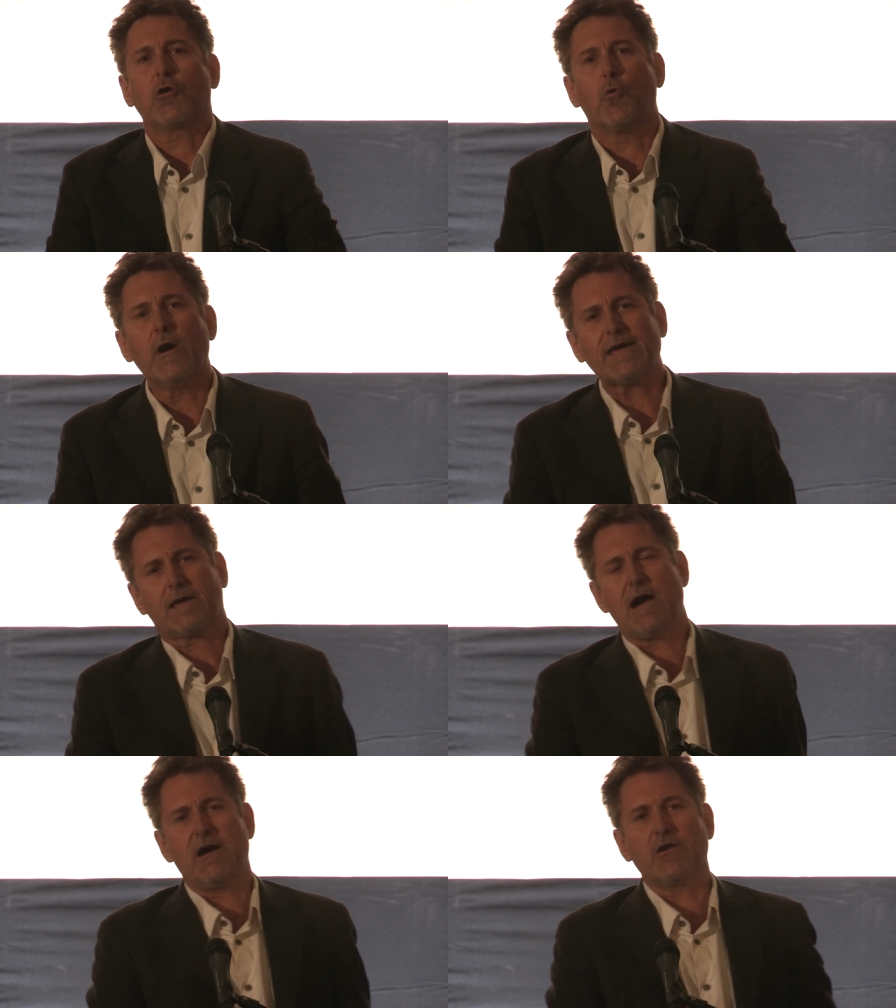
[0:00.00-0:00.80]
The
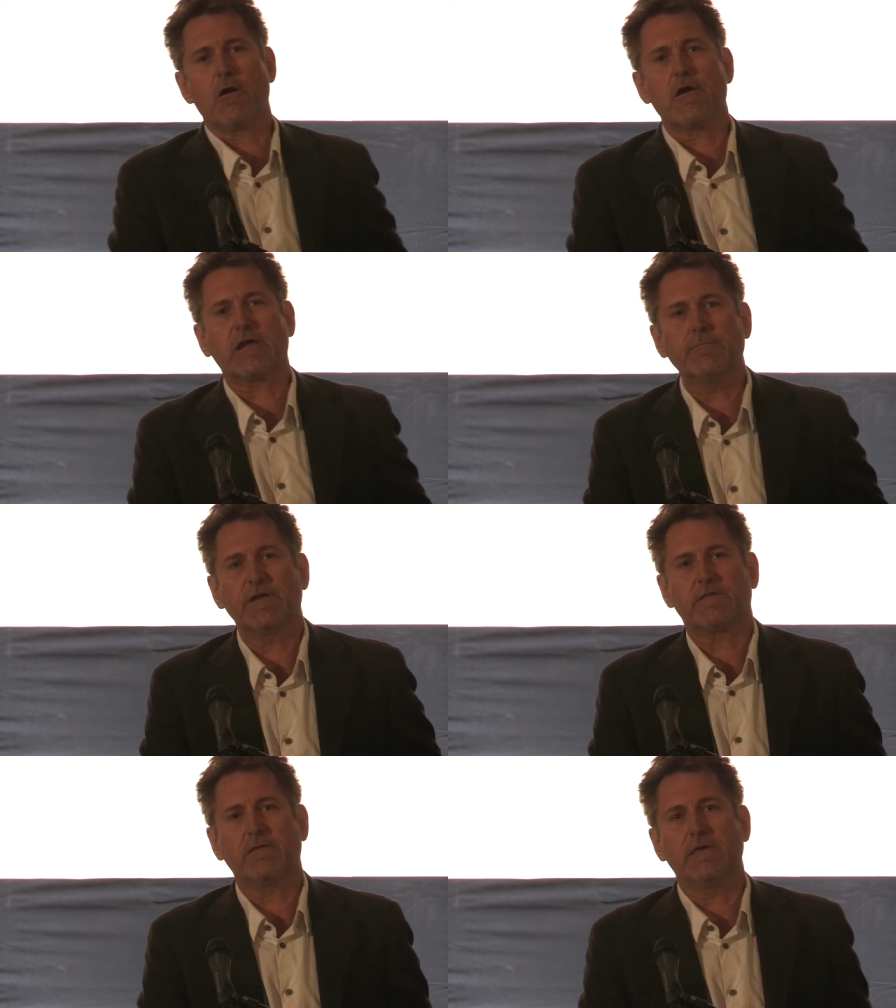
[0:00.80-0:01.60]
great
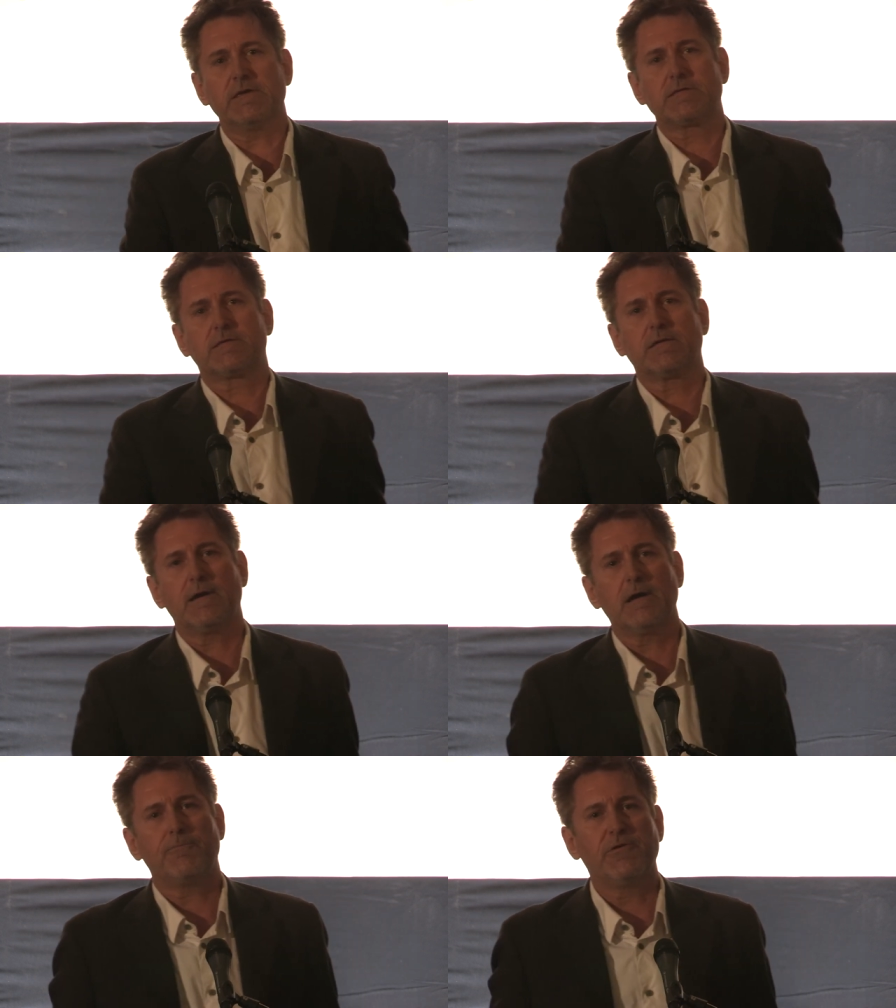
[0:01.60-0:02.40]
counter-argument to this
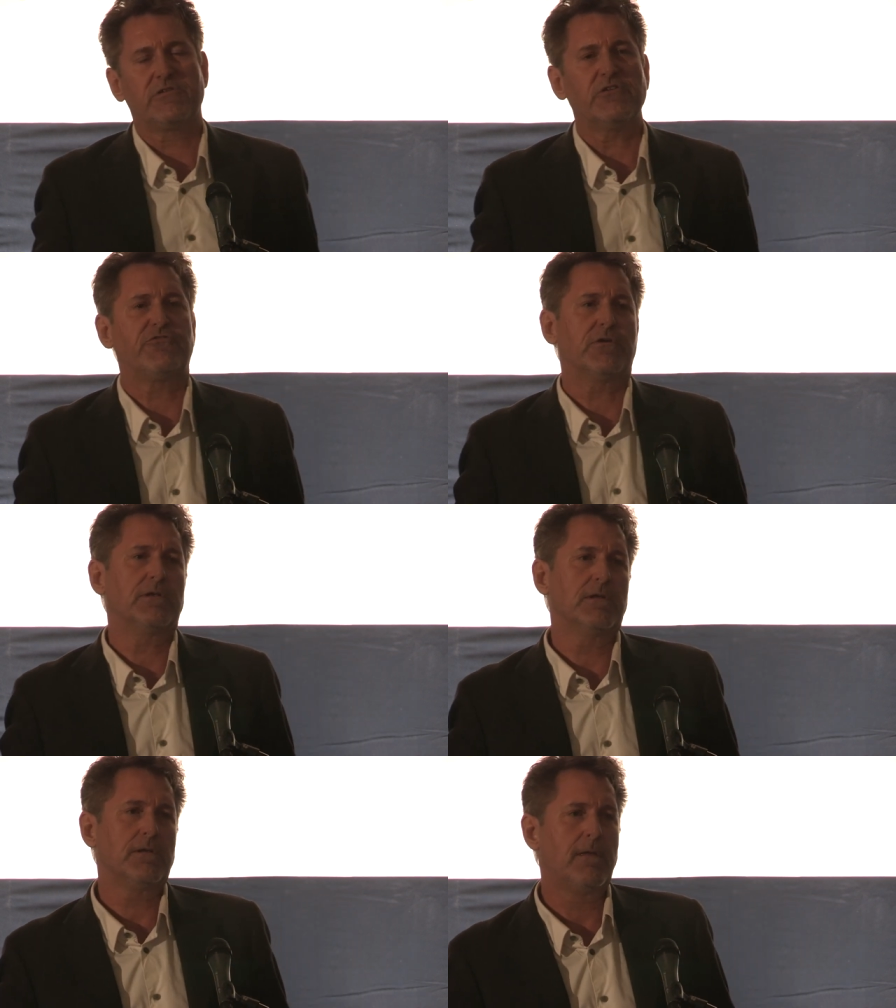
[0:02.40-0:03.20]
uh,
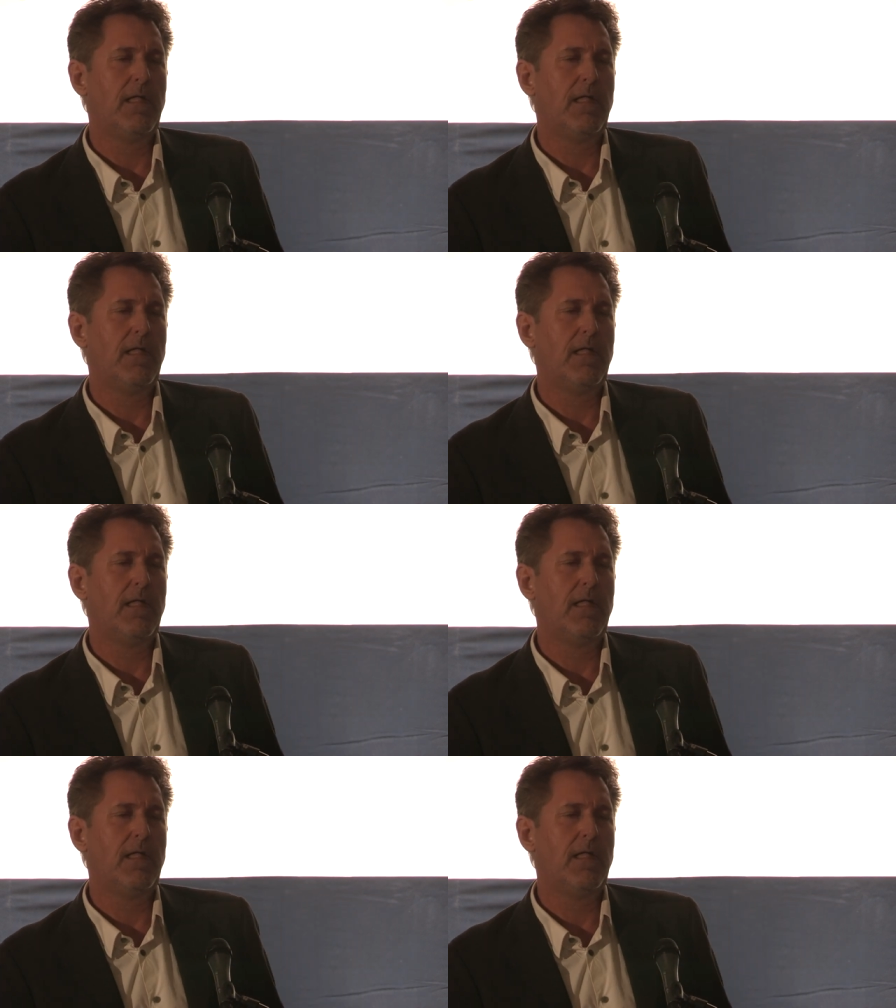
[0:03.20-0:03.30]
position